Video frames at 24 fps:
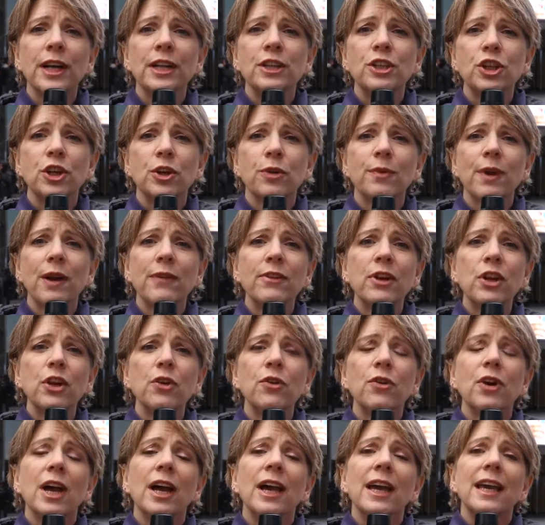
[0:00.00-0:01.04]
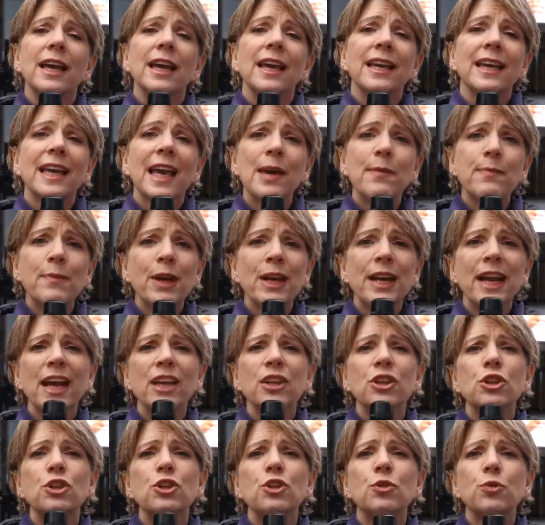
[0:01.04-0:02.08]
and year revenue. It came in
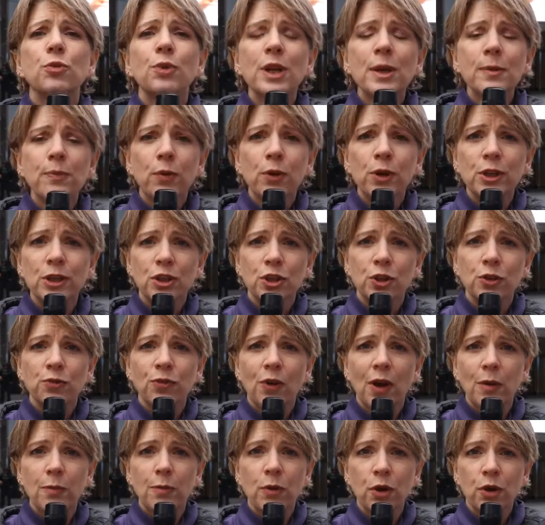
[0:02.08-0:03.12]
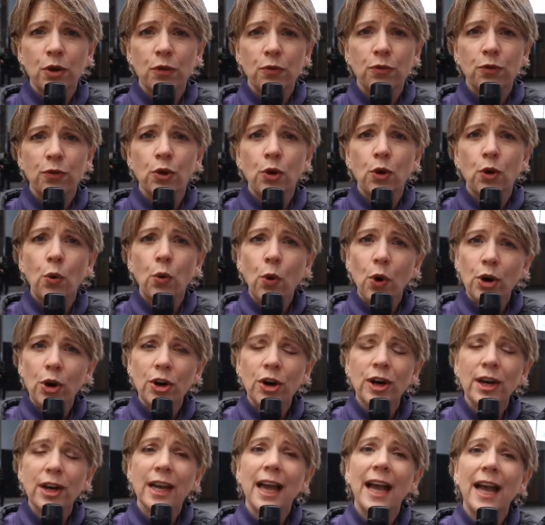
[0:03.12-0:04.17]
at $3.25 million for the
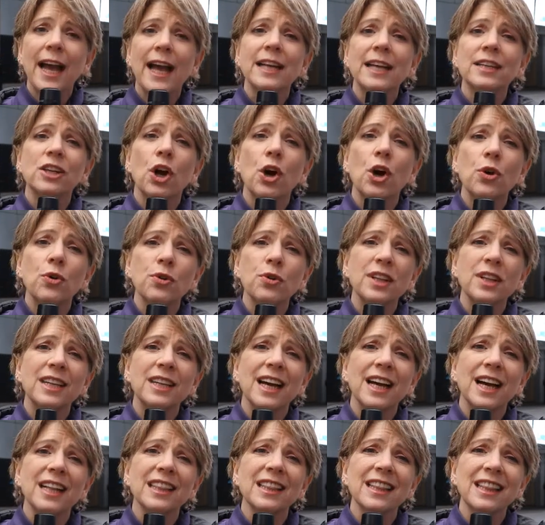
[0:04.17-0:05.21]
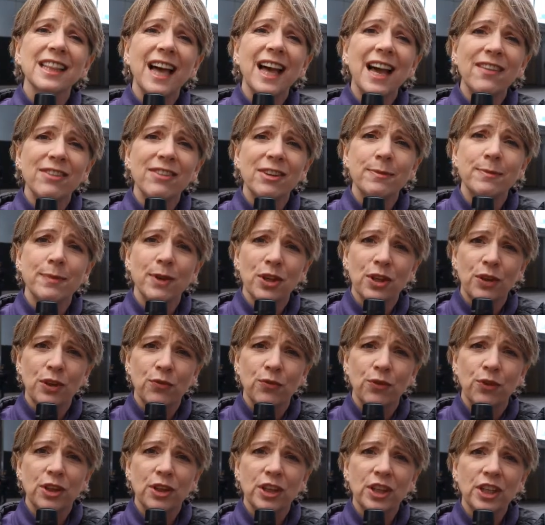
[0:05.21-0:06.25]
quarter and only $11 million
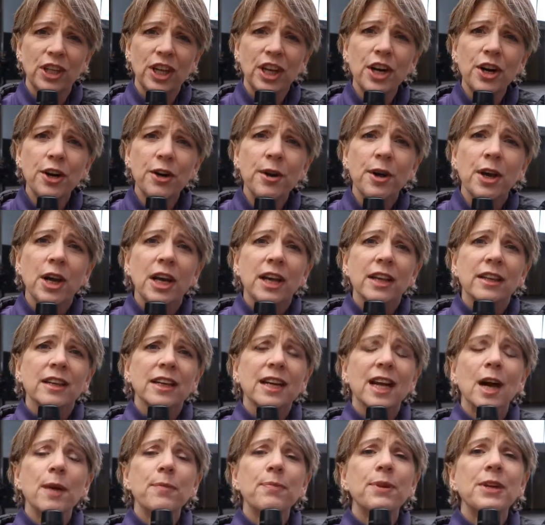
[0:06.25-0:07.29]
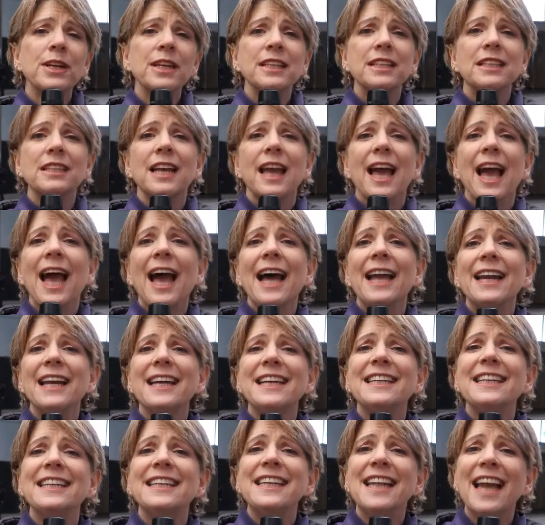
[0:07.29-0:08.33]
for the year. The company had
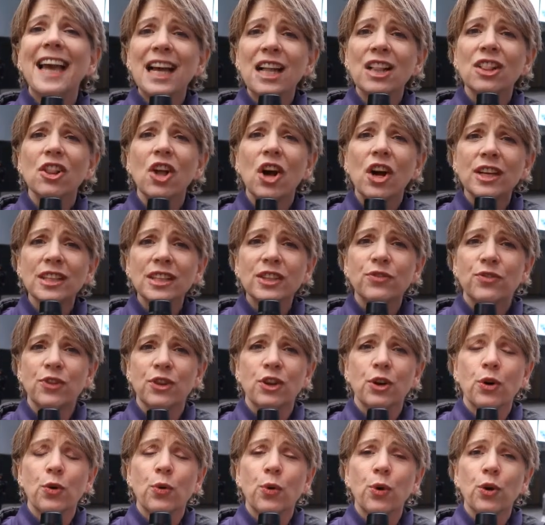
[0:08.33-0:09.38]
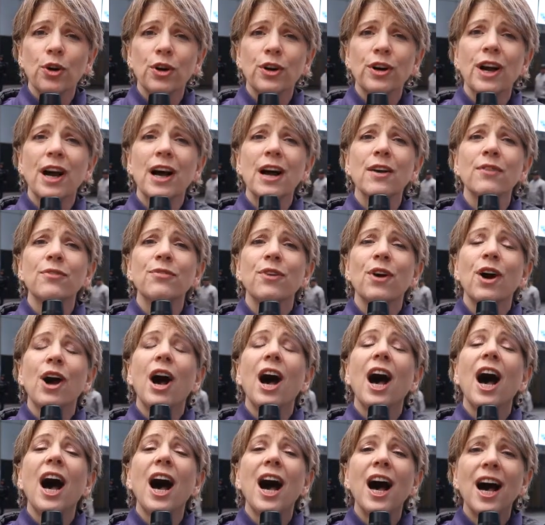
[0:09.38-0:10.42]
a net loss for the quarter of
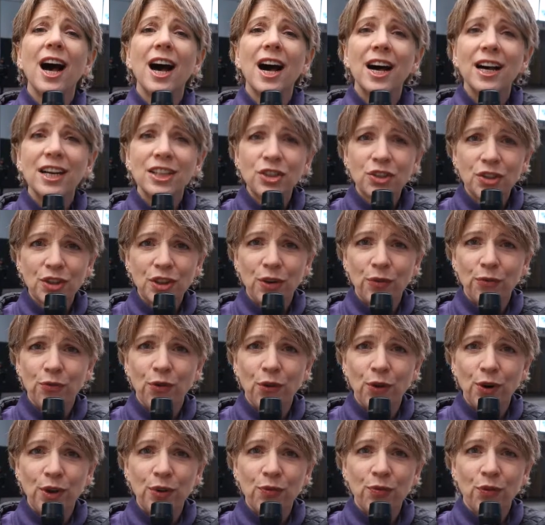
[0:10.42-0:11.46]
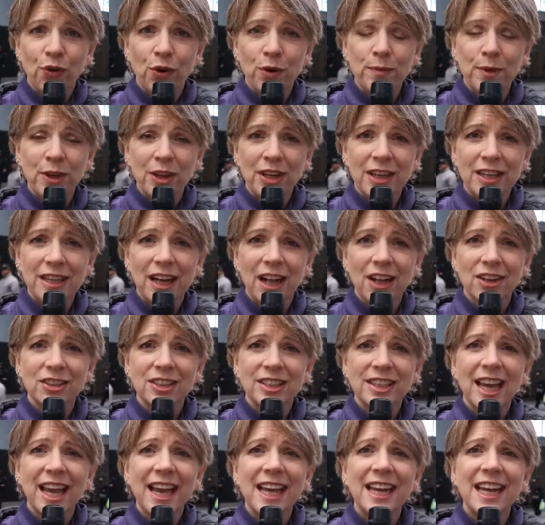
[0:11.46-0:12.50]
$144 million
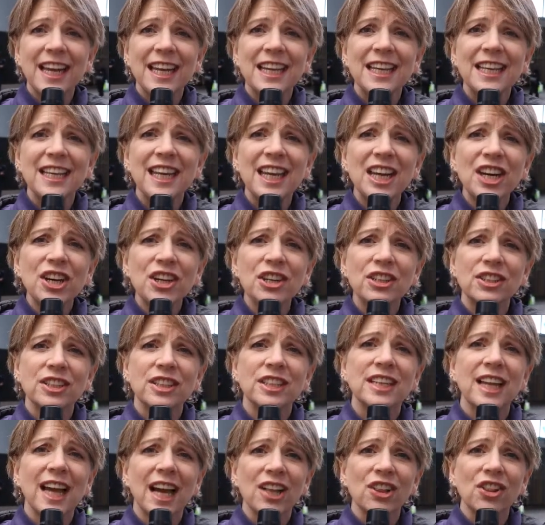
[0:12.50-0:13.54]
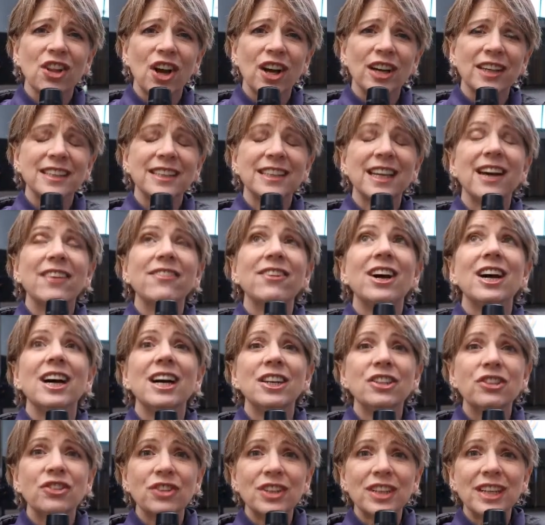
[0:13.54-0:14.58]
and a year's net loss of
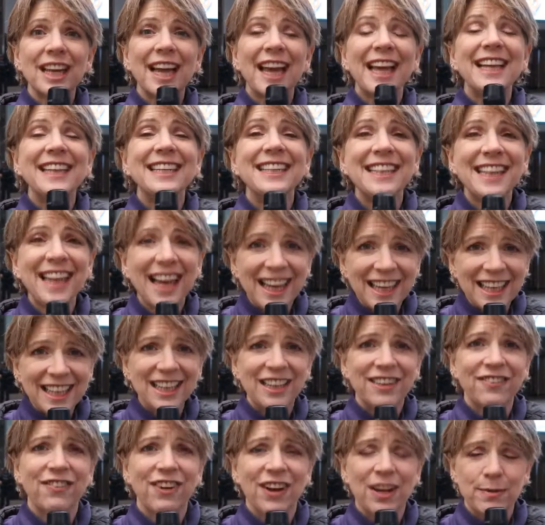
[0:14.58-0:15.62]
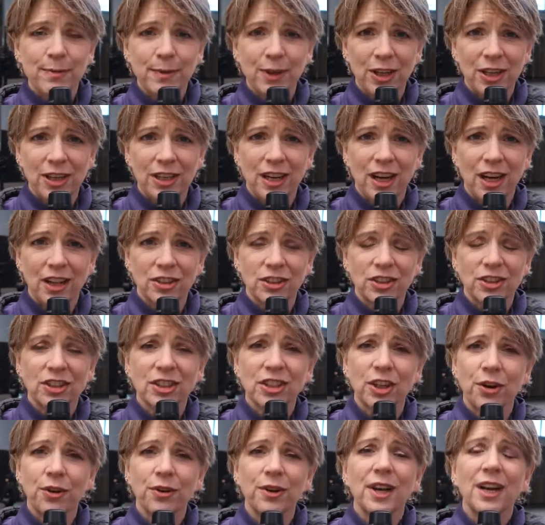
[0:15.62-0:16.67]
$195 million.
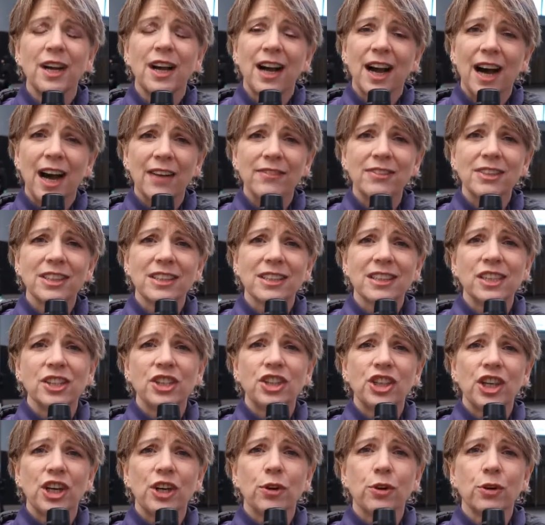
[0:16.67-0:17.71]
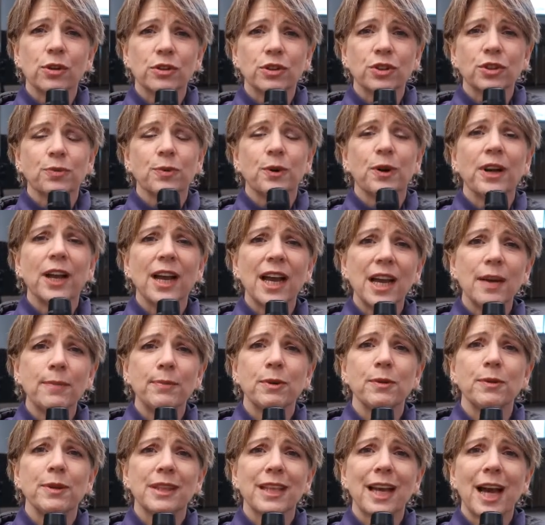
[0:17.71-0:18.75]
So obviously shareholders weren't
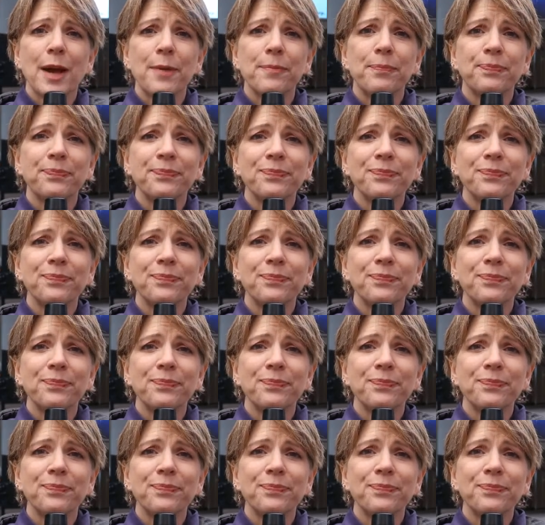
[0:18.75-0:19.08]
happy with that.